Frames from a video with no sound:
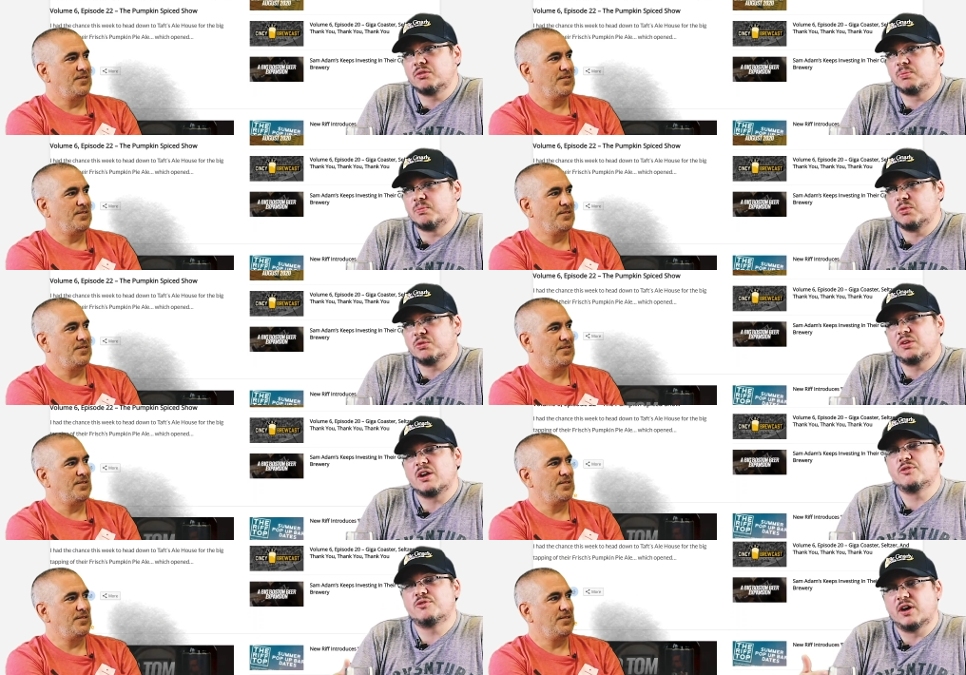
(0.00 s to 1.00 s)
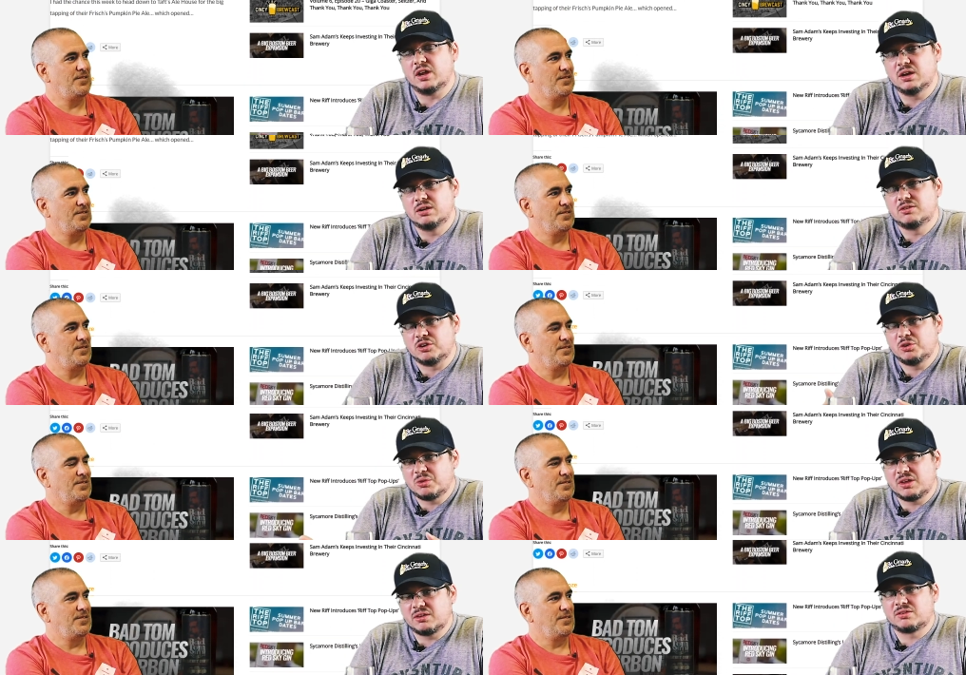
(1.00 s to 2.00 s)
Speaker 1: this is kind of fun to
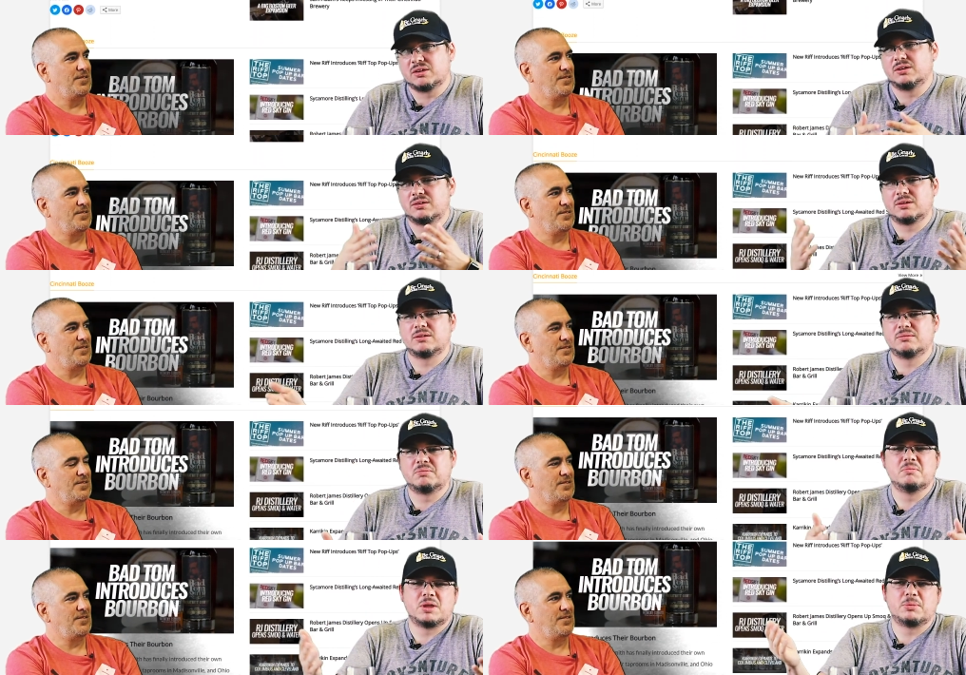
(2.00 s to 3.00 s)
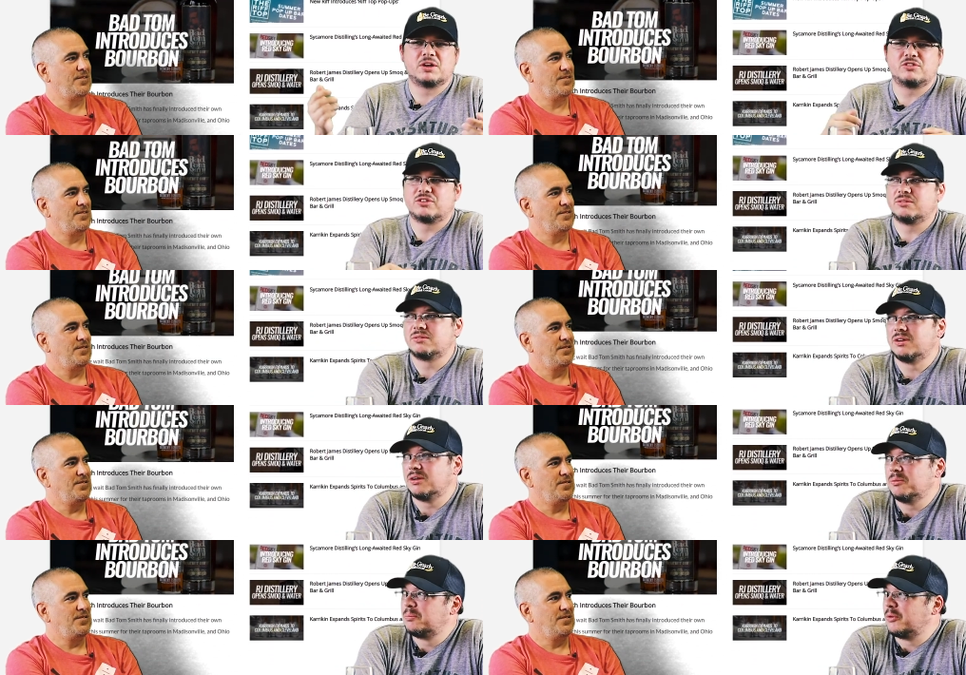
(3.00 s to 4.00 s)
do this, and maybe I should,
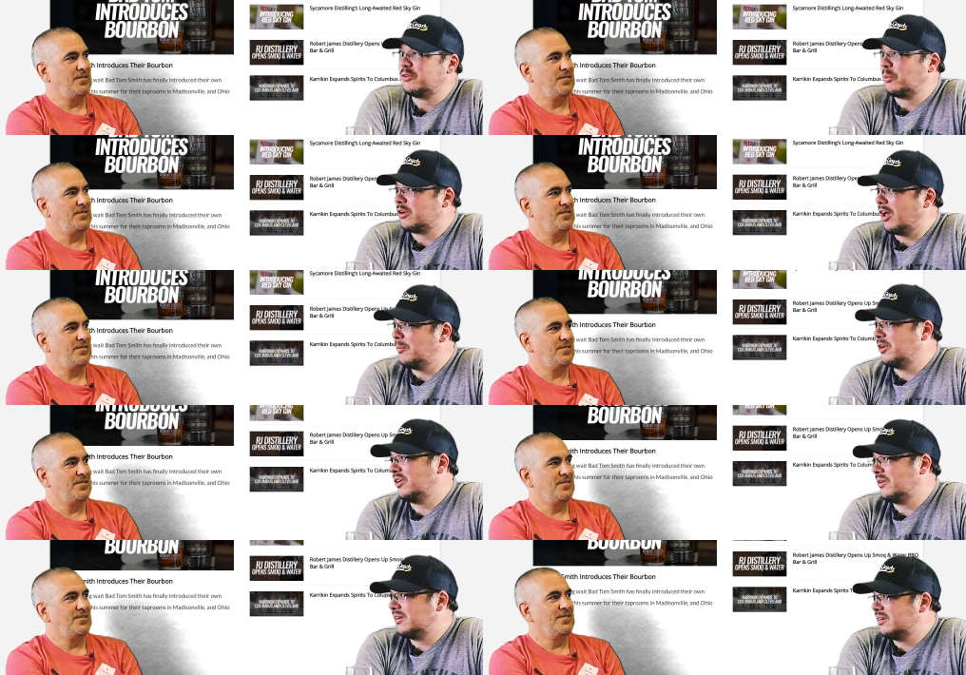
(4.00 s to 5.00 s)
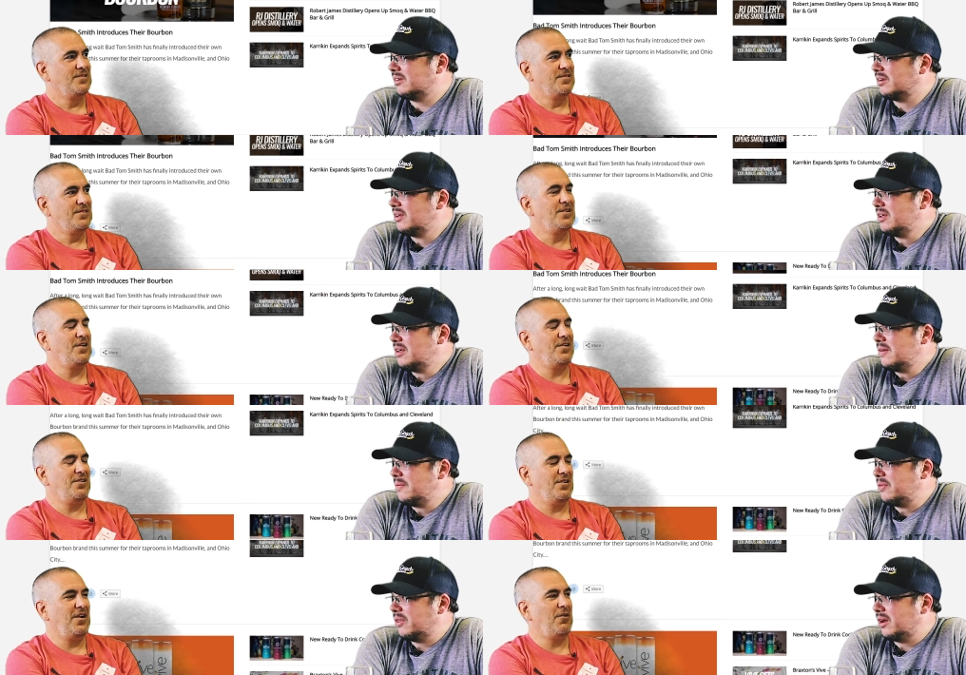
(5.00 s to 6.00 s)
put some more time into it. And yeah.
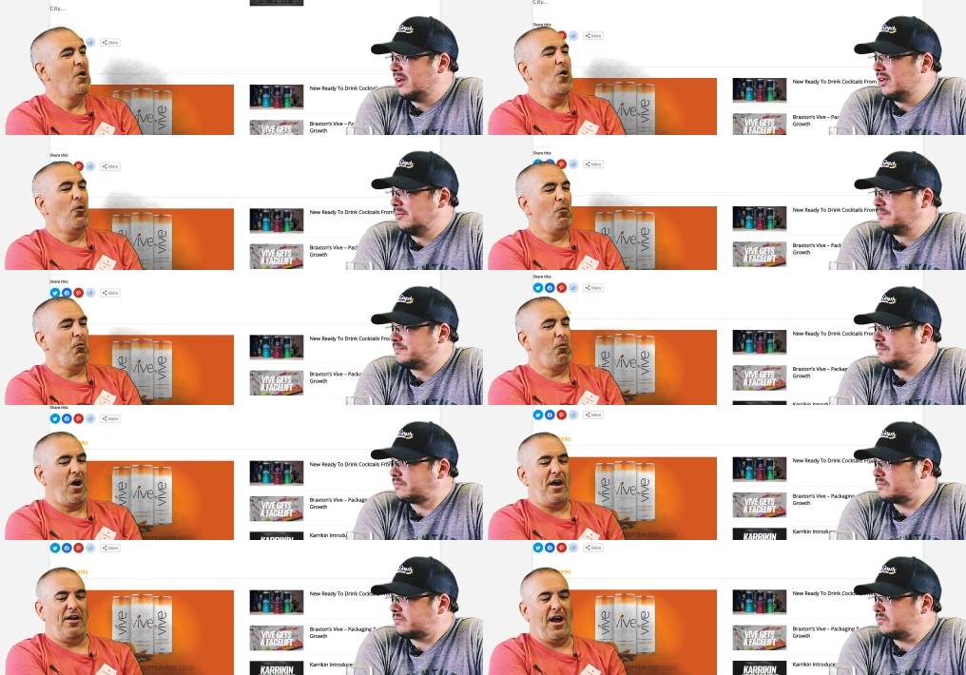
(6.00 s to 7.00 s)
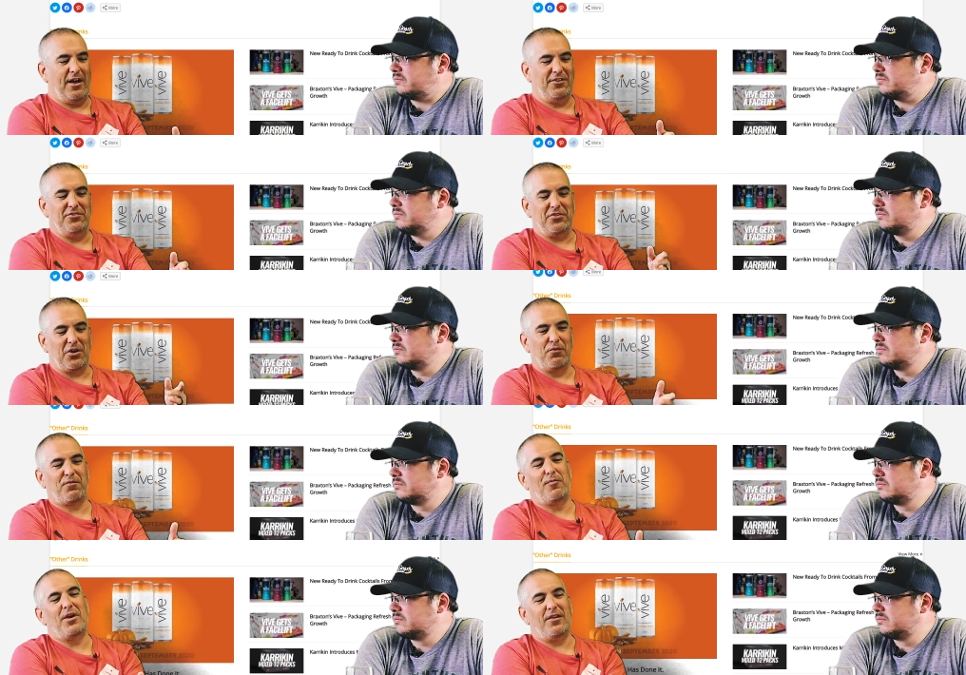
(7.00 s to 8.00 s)
Speaker 2: I did. Well, how did you go
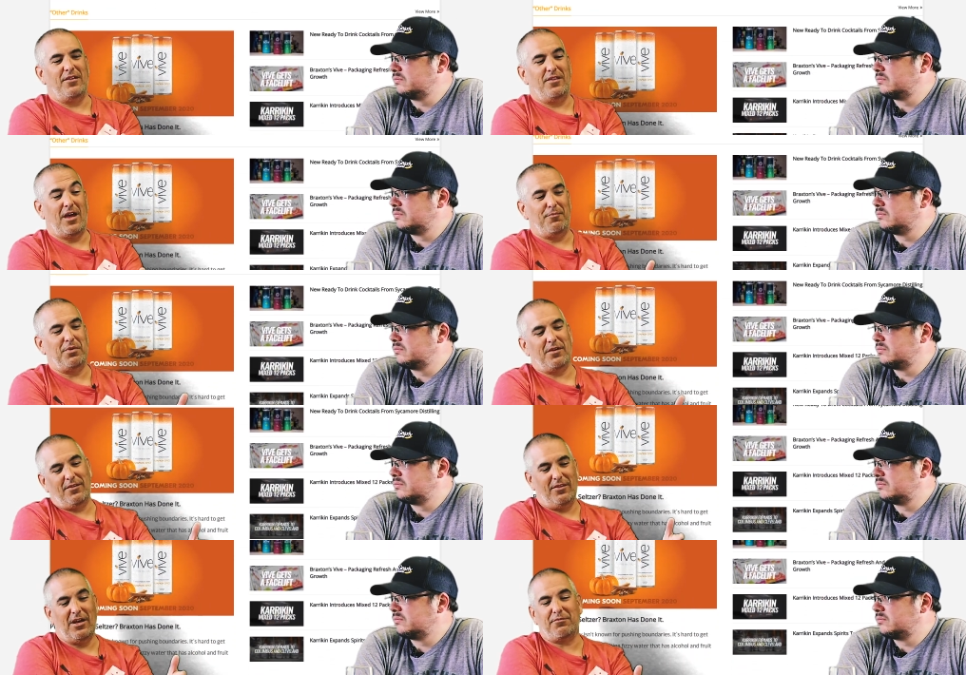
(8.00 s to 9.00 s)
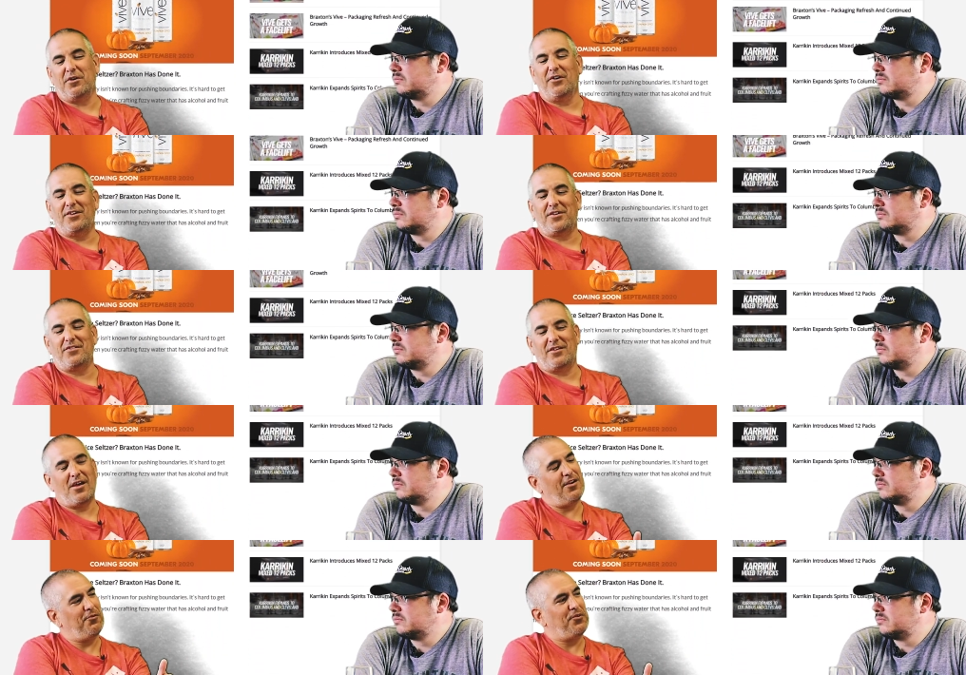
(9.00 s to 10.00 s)
from it, that realization
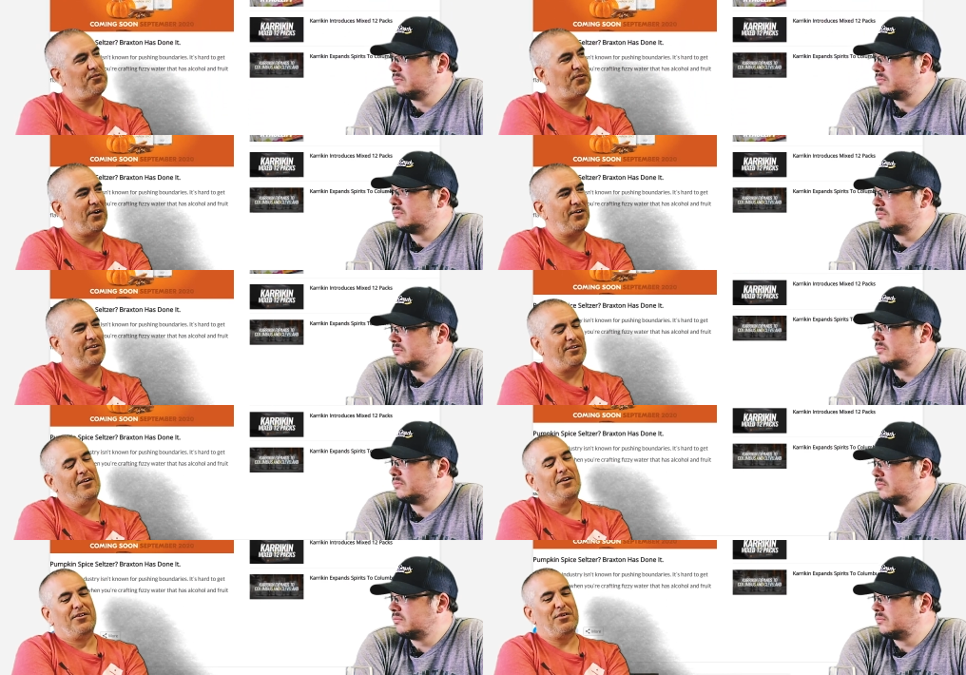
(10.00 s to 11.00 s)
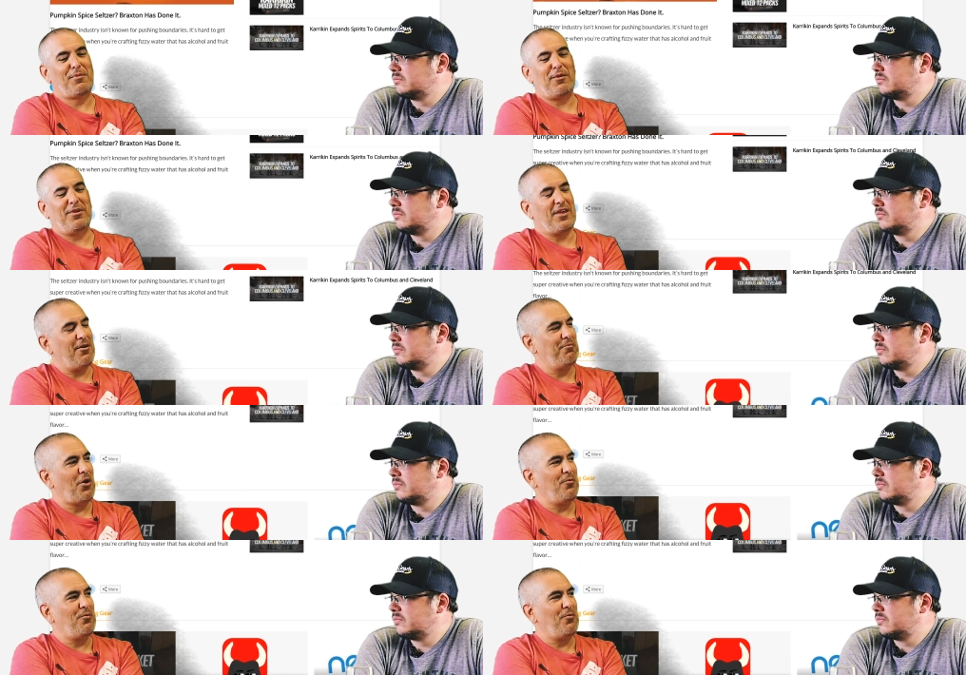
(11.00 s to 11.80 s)
that it was fun, to maybe that